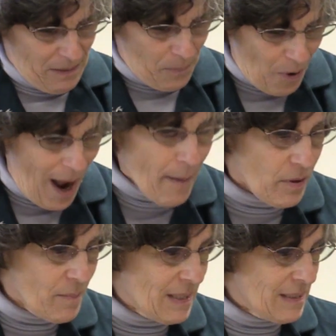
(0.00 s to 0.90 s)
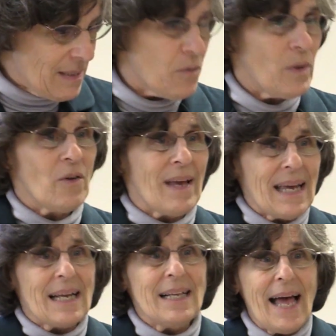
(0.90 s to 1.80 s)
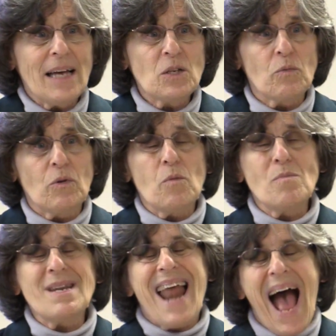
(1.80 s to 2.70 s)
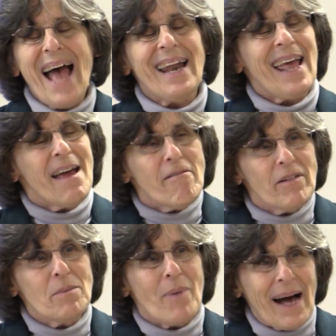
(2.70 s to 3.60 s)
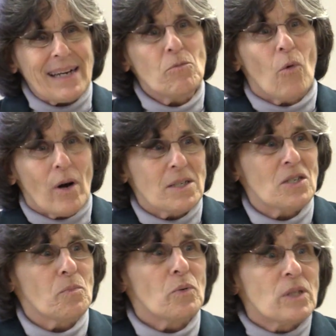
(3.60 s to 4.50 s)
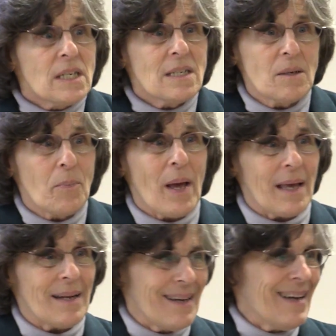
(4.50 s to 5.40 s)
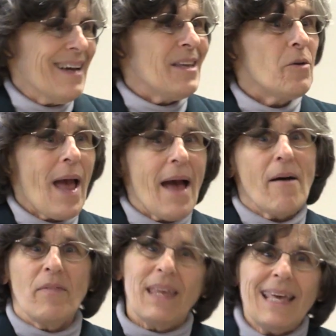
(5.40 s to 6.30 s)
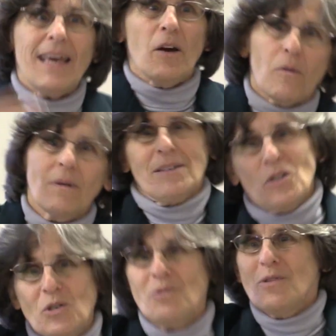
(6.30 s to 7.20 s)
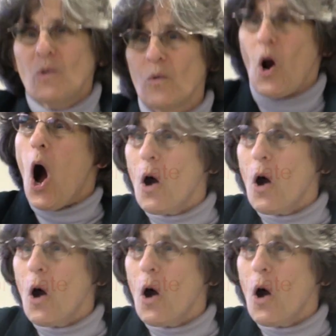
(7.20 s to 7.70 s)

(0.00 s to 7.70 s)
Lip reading: The problem is when you get a classroom, not everybody wants to participate. You have the eager students who are